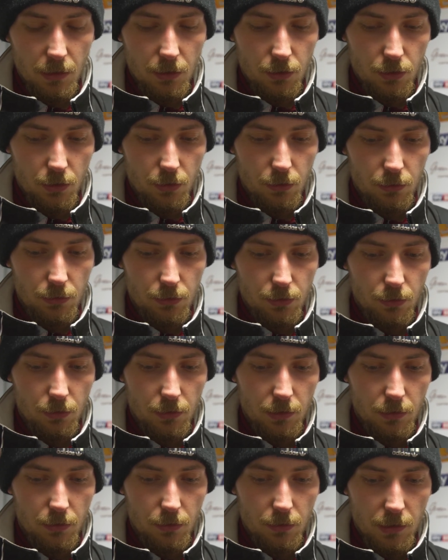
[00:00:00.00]

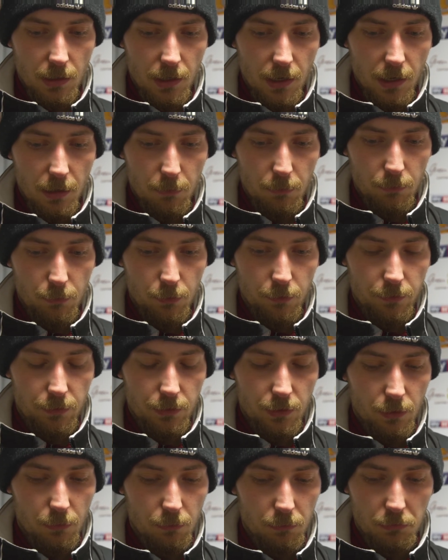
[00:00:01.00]
showed a good game with
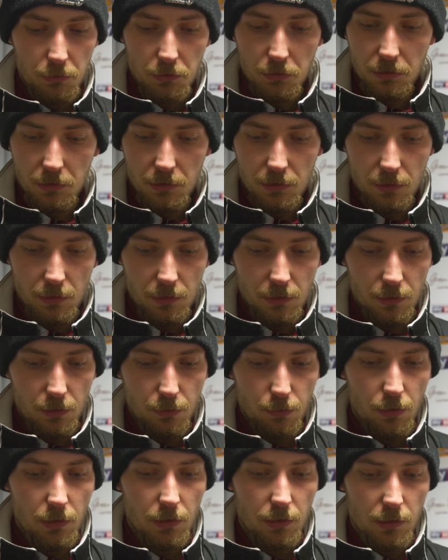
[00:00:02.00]
some good
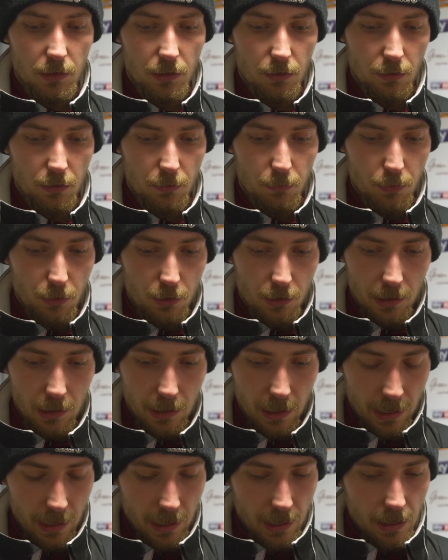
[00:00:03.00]
quality on the
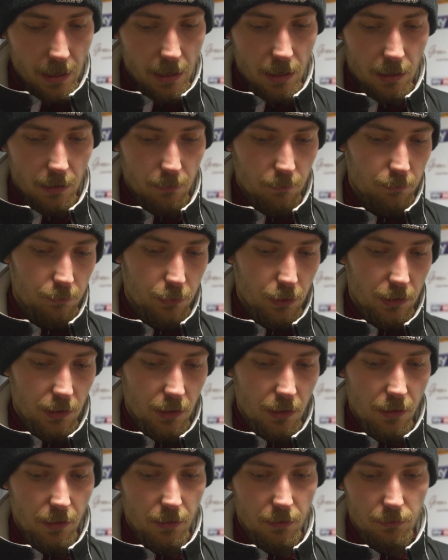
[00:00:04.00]
ball. But
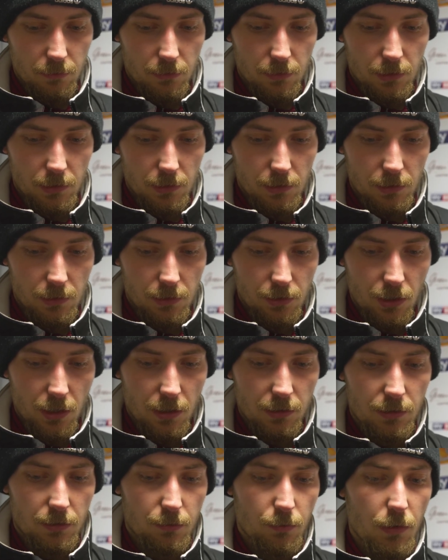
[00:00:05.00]
yeah, the
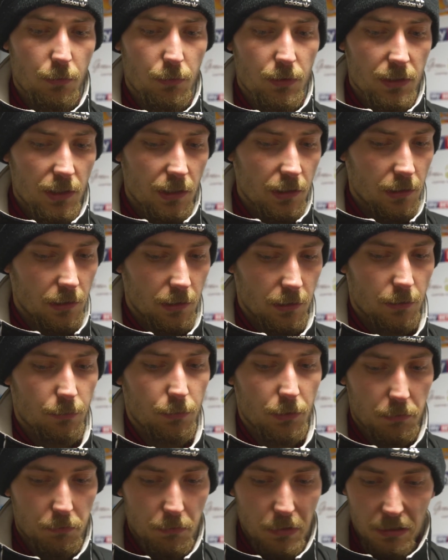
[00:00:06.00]
chances were missing a little
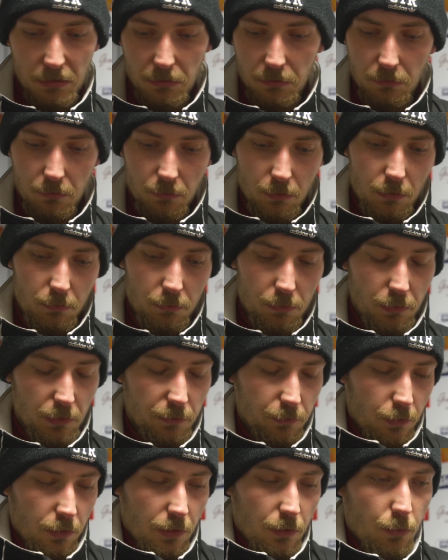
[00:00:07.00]
bit. But
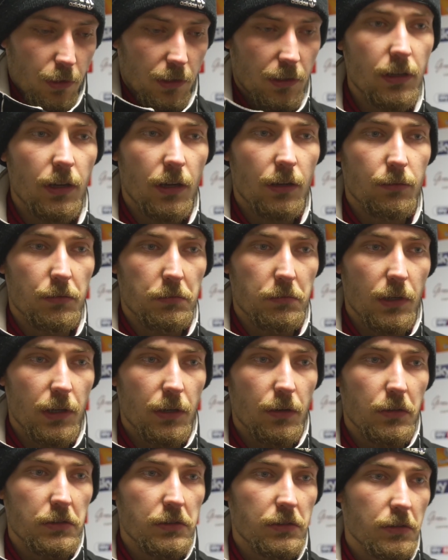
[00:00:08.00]
before the red card, we
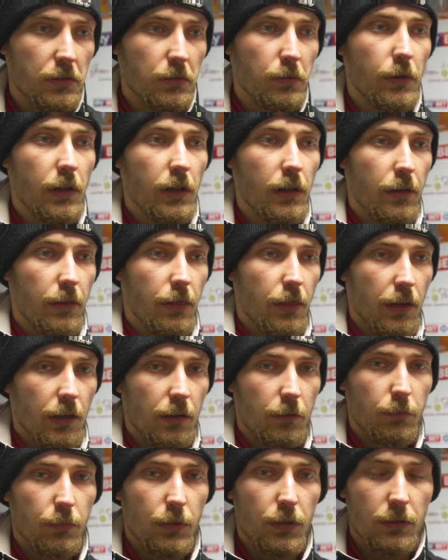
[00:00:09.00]
played also well, I
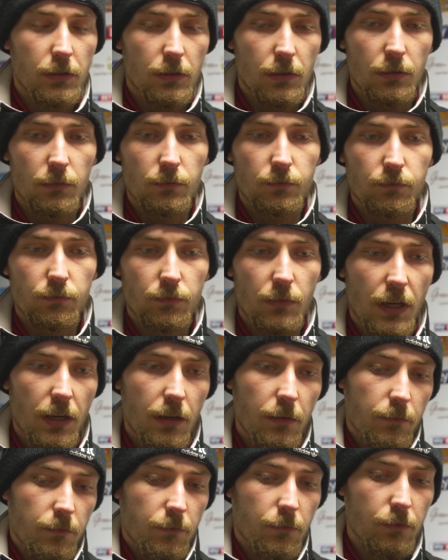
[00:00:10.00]
think. But
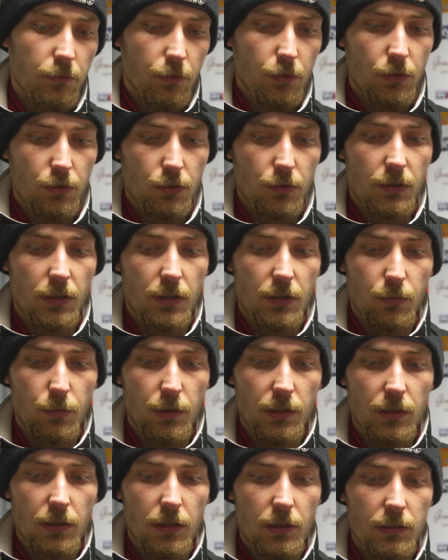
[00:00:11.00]
for sure the
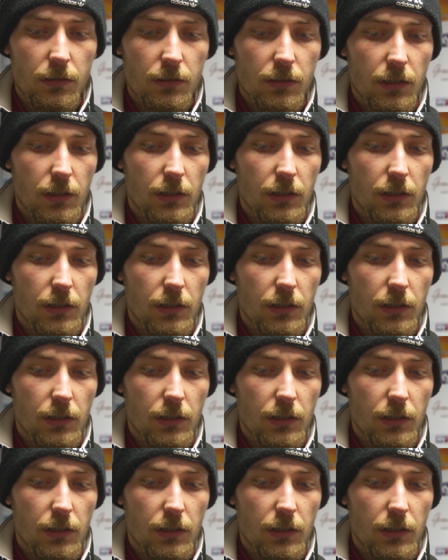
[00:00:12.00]
red card